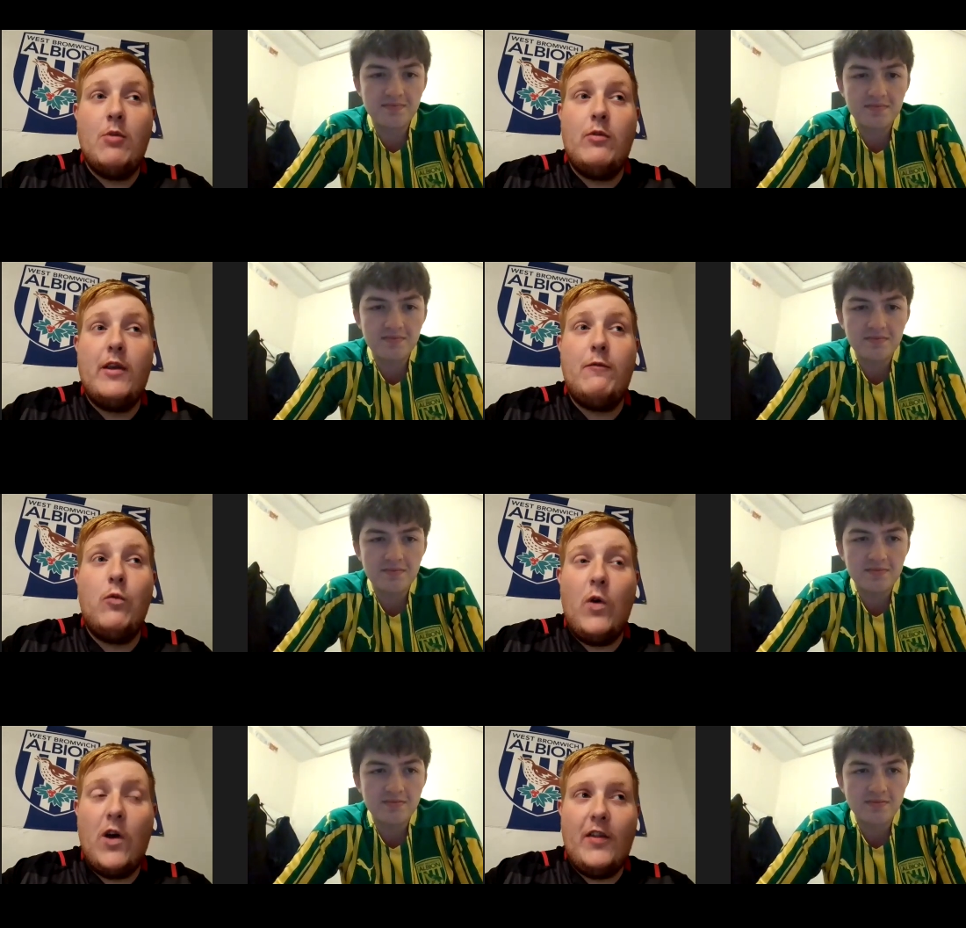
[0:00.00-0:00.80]
Speaker 1: we've
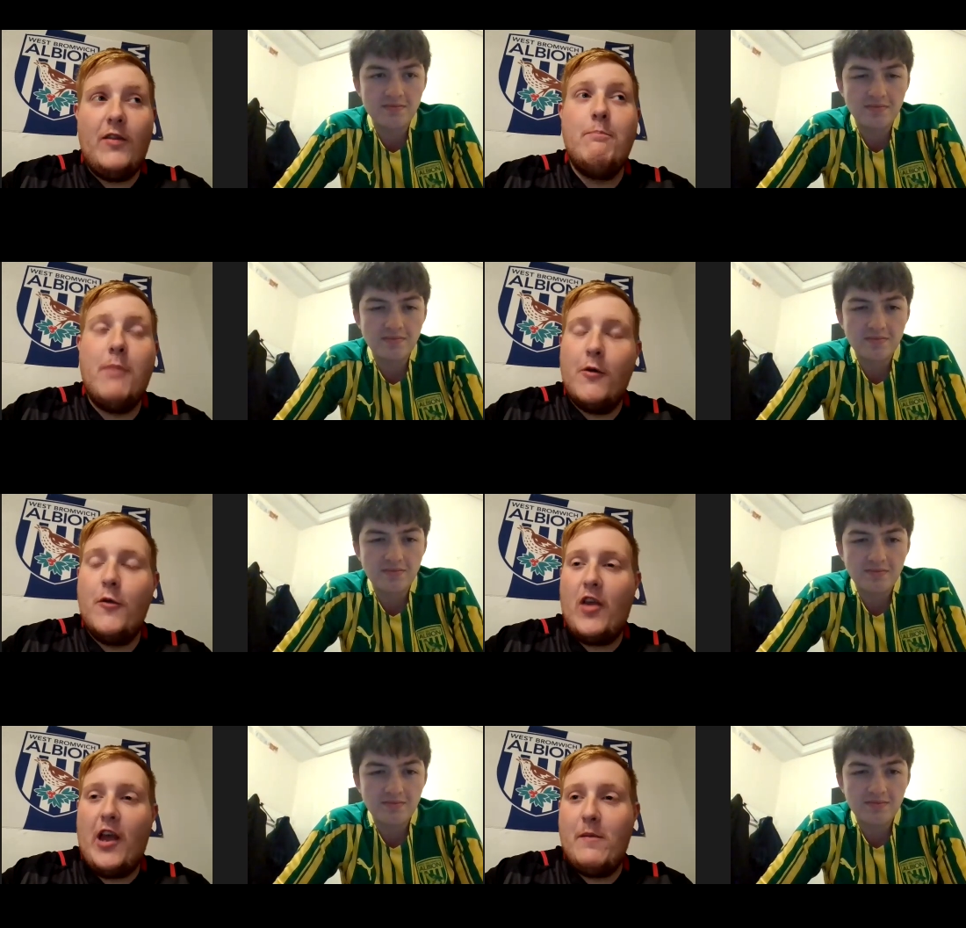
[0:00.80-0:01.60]
won
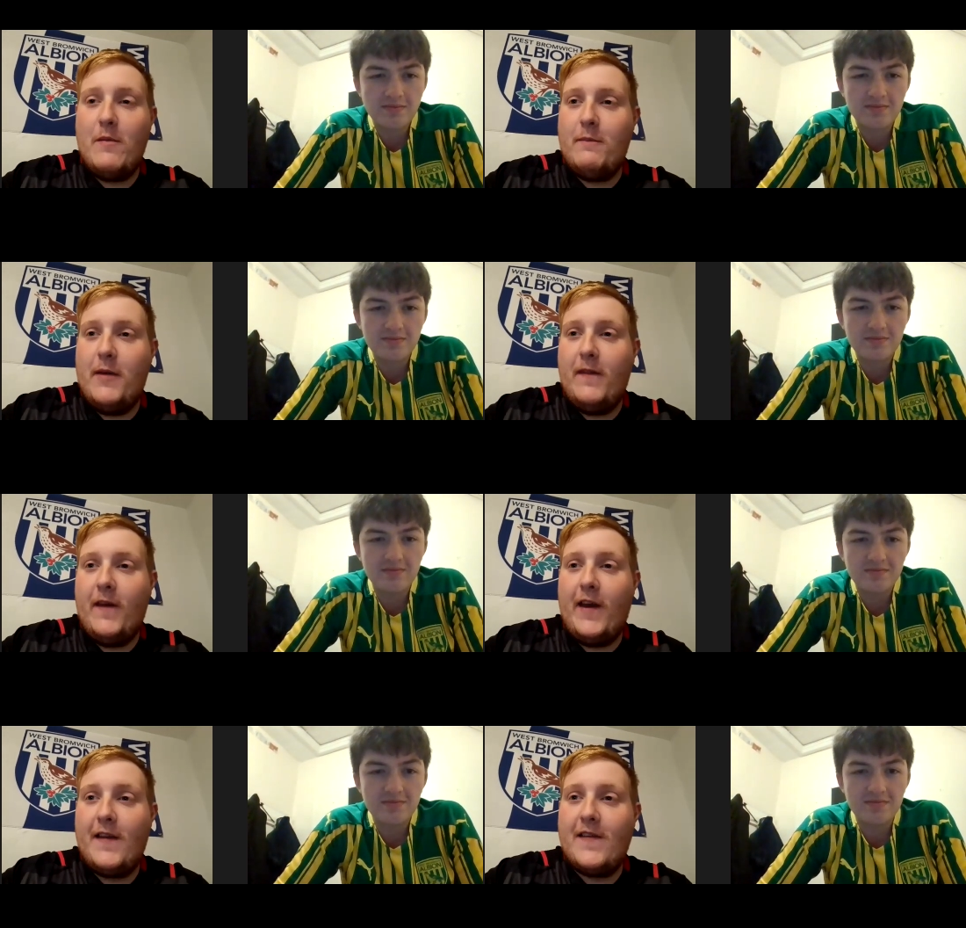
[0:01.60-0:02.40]
both times I've been
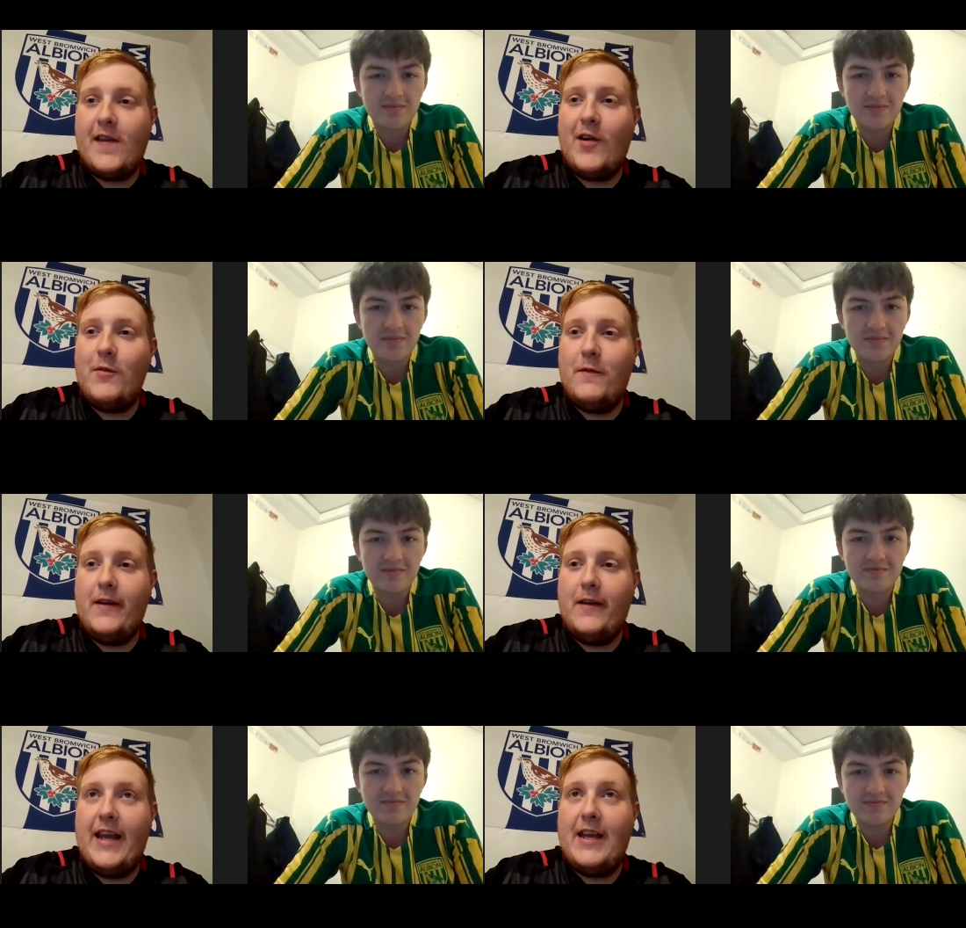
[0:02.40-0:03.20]
there, so
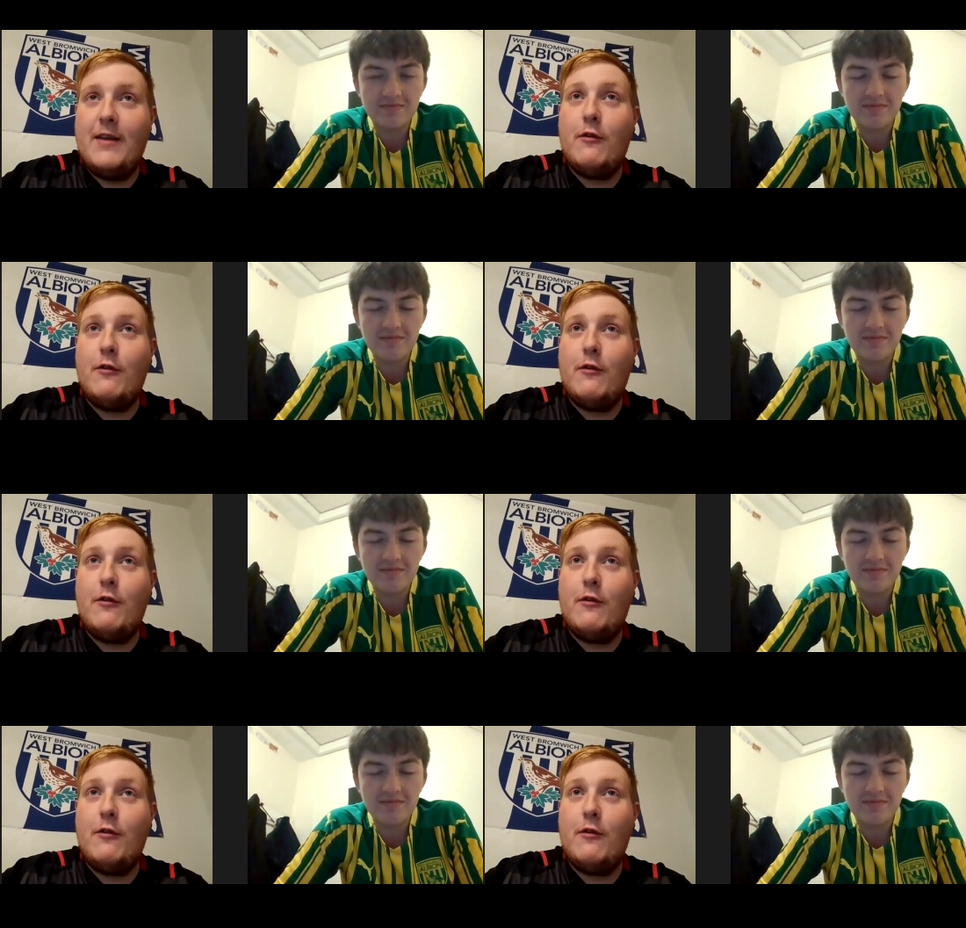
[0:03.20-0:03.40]
hopefully